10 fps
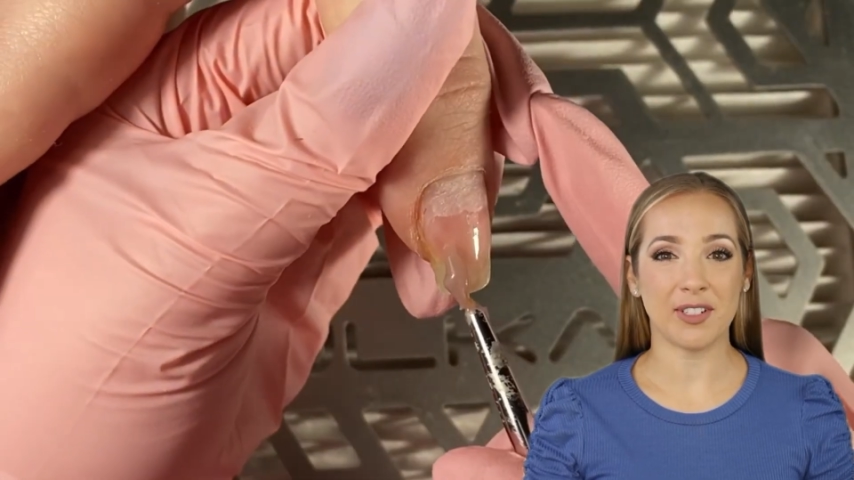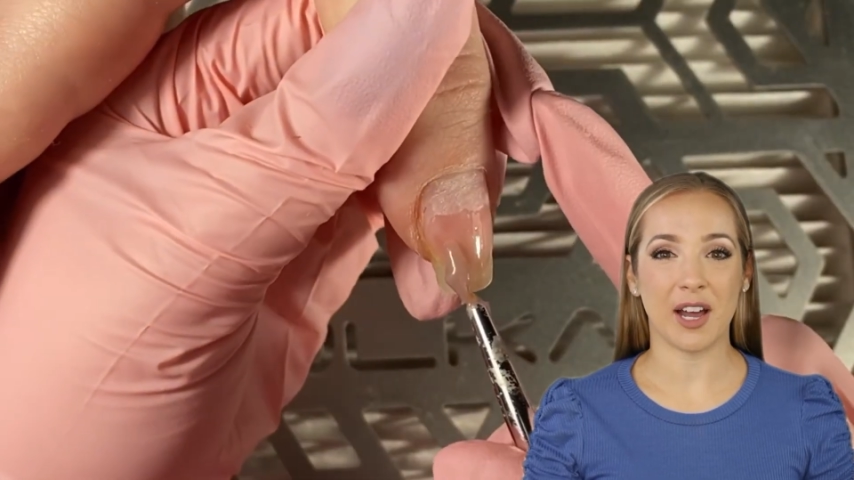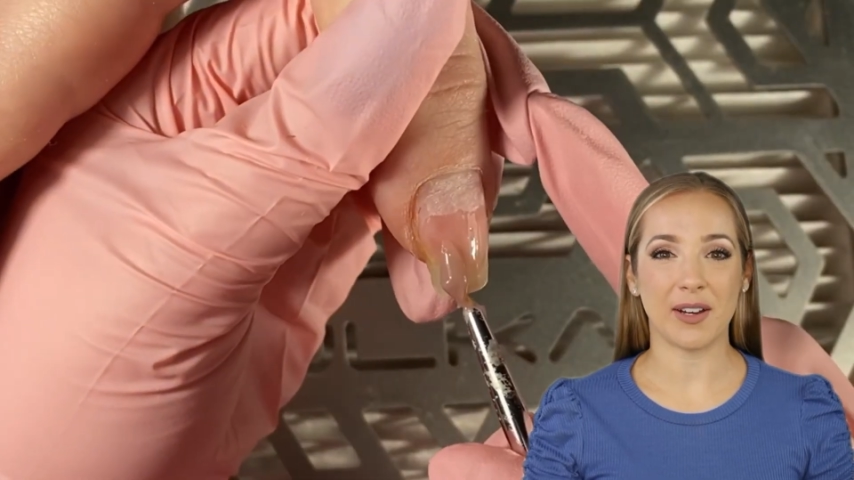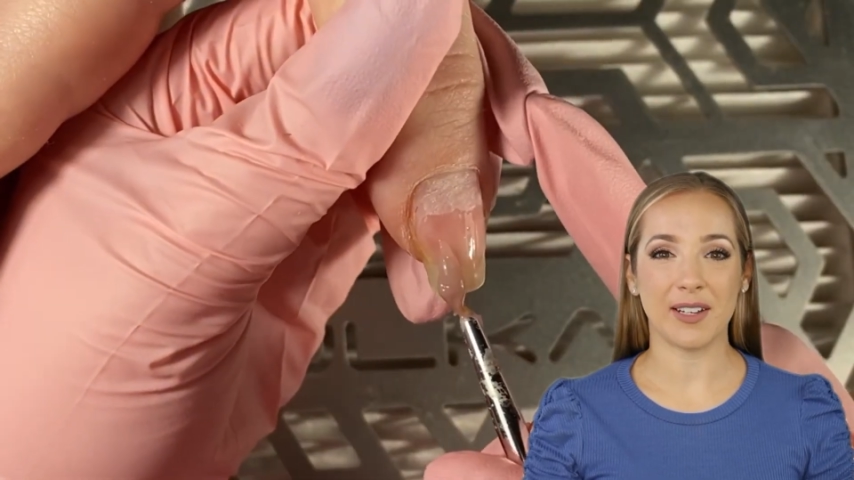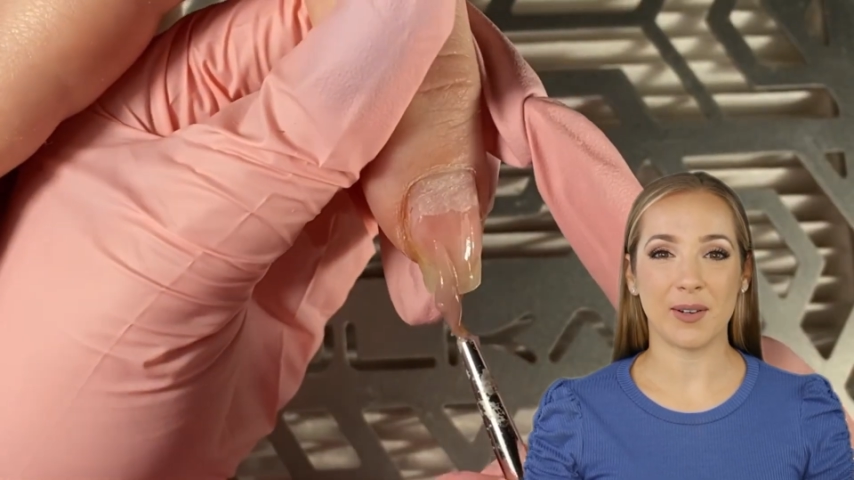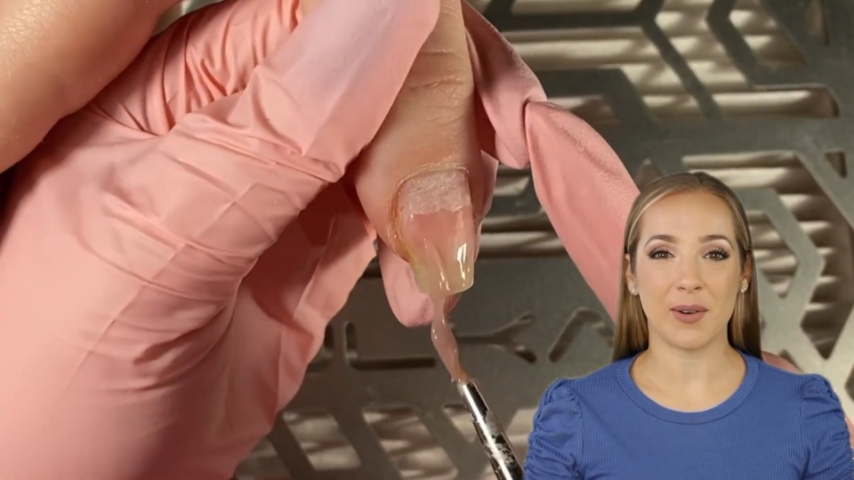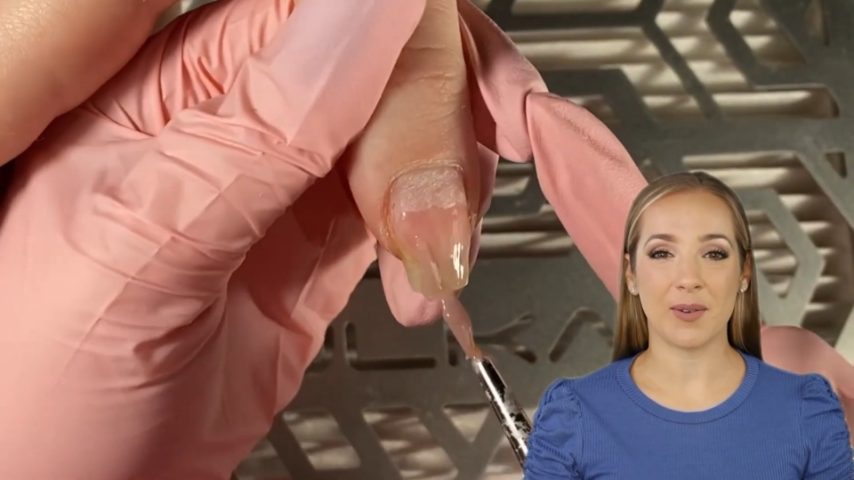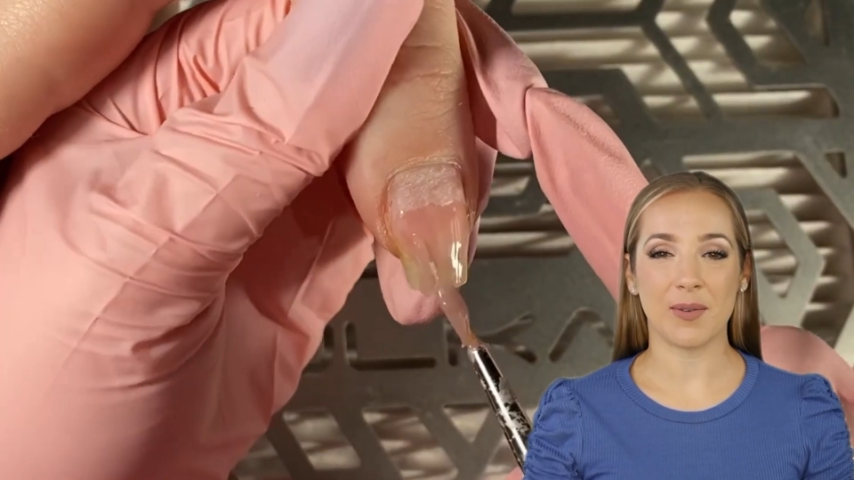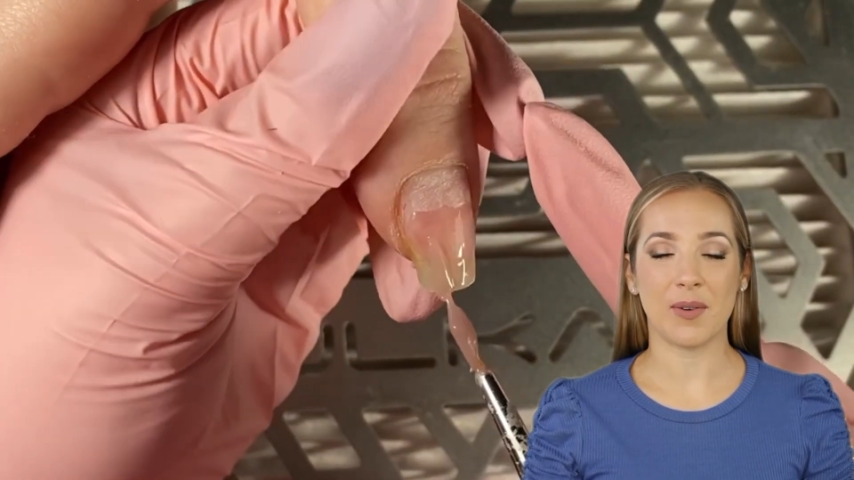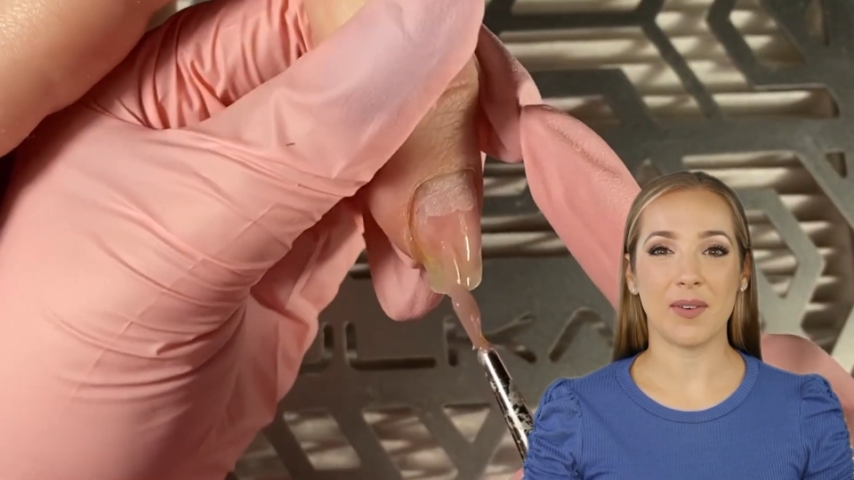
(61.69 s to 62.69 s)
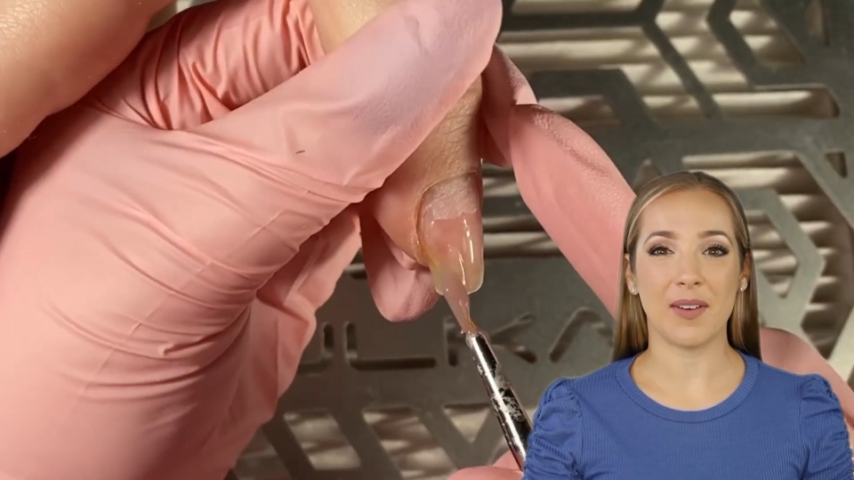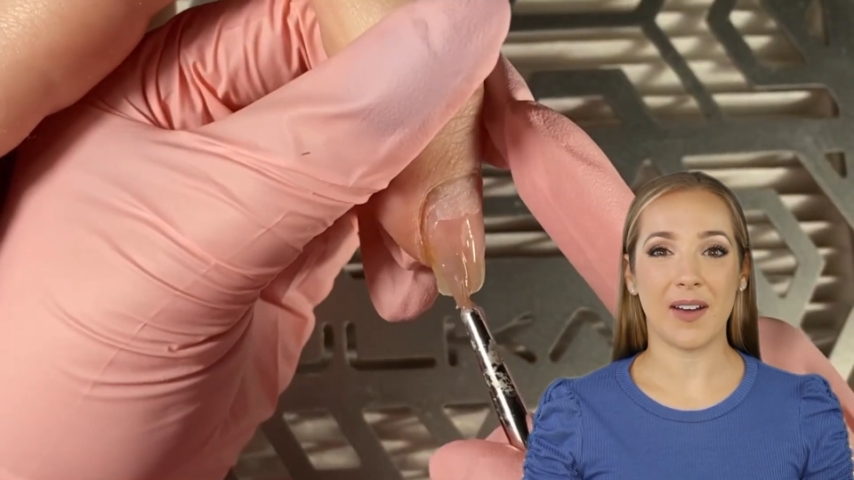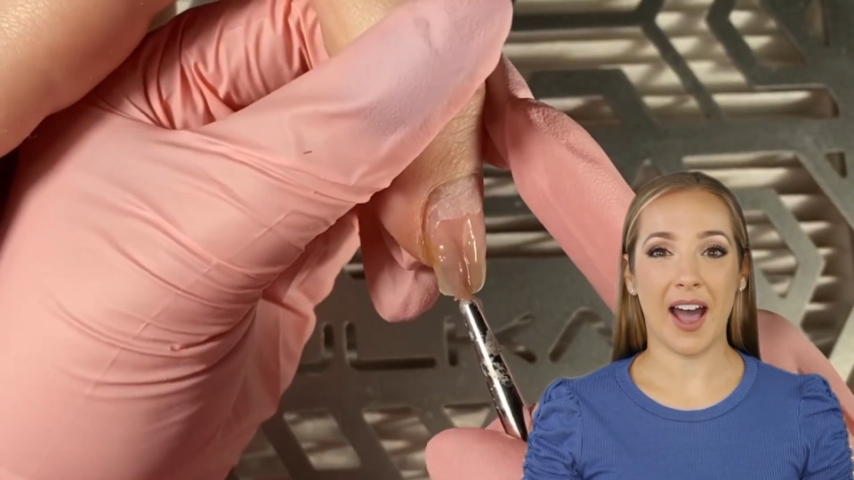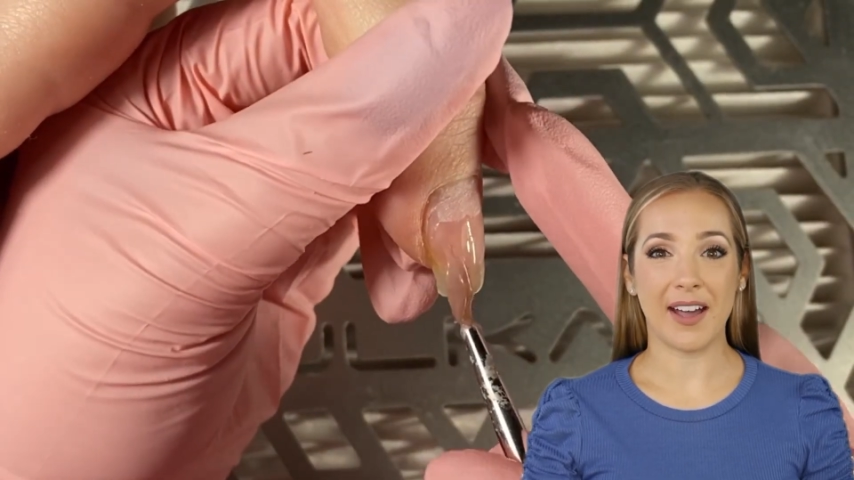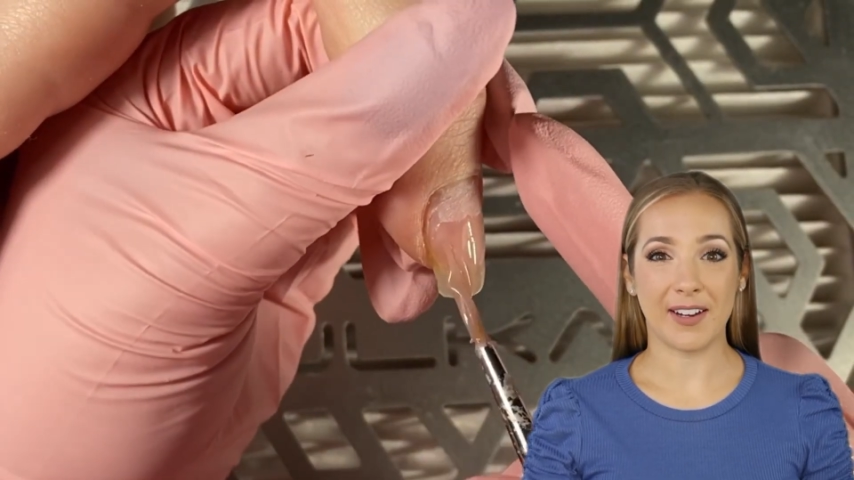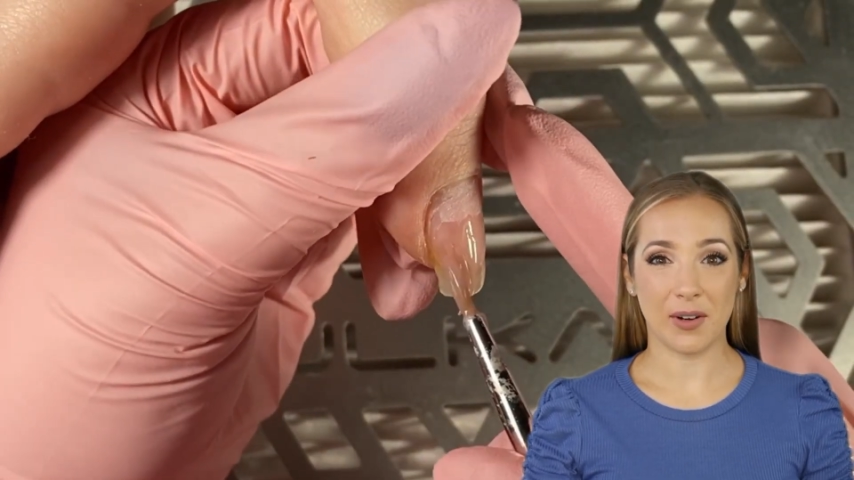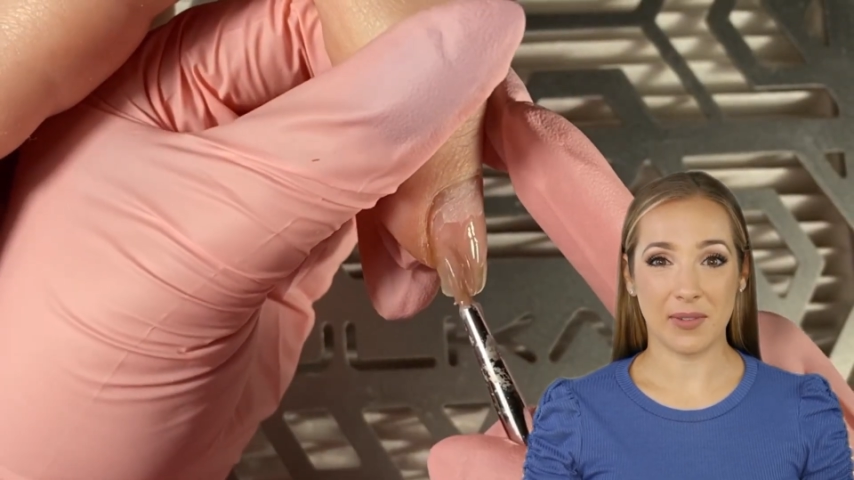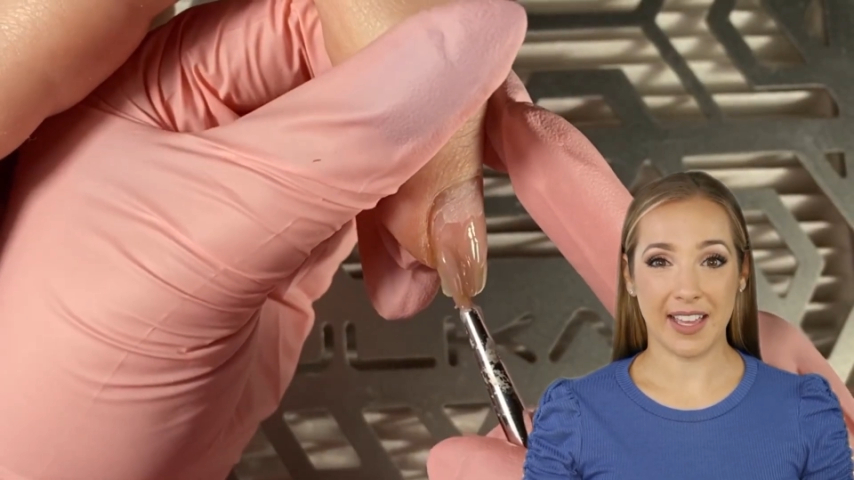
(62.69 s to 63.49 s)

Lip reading: Jelly. I coat the